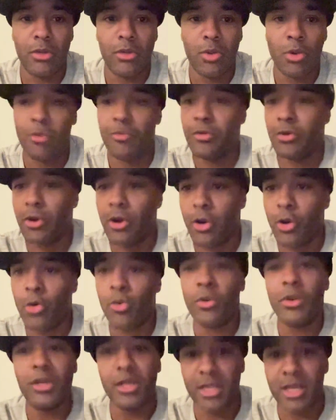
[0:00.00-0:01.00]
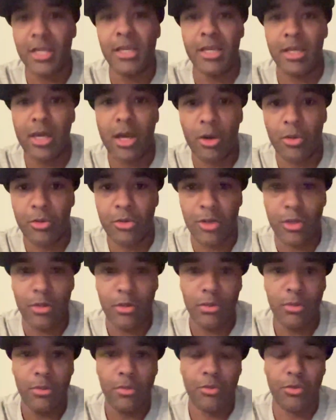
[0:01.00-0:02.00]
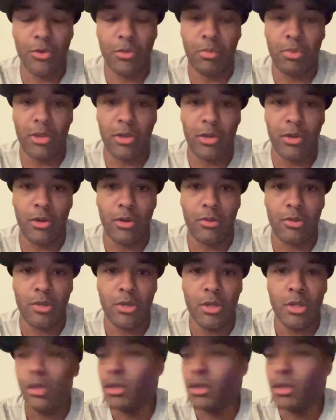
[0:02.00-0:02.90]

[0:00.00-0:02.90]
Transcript: Or if you're hurt, getting healthy for the playoffs.